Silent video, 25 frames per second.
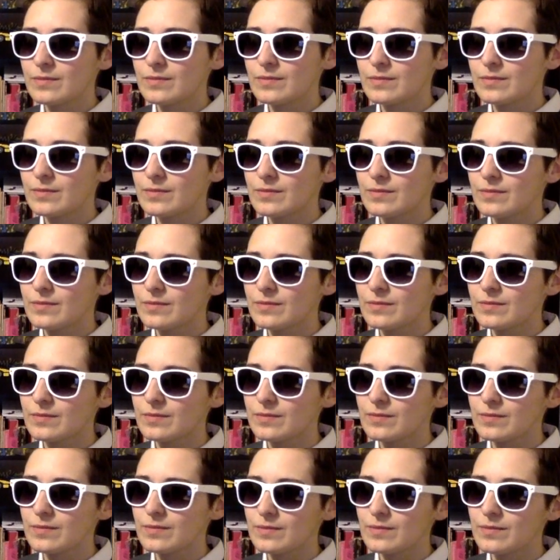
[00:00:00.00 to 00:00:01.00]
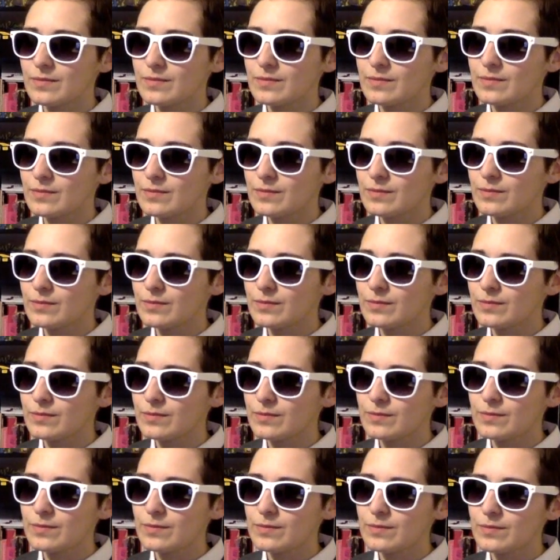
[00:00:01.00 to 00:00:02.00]

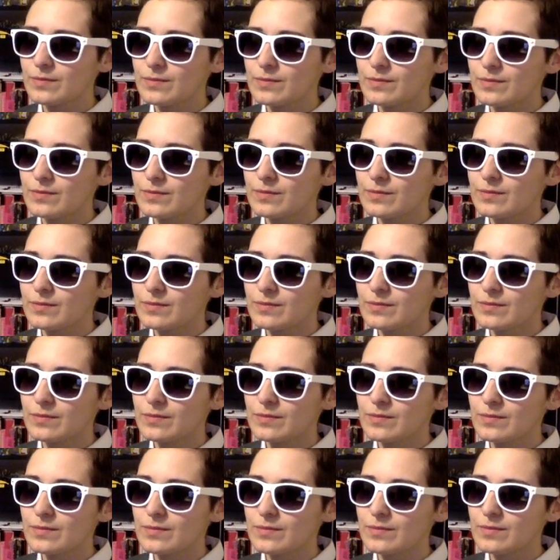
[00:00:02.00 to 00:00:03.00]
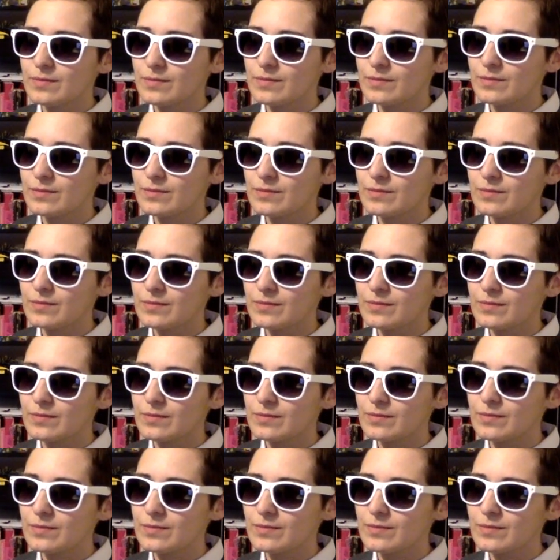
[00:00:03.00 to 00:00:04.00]

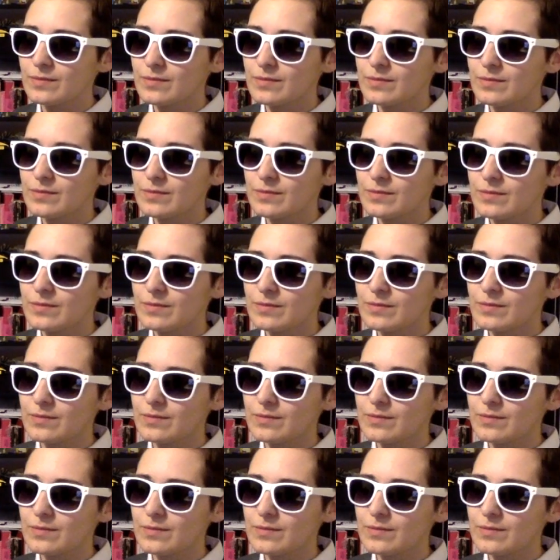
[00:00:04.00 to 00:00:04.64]
The person shown says nothing.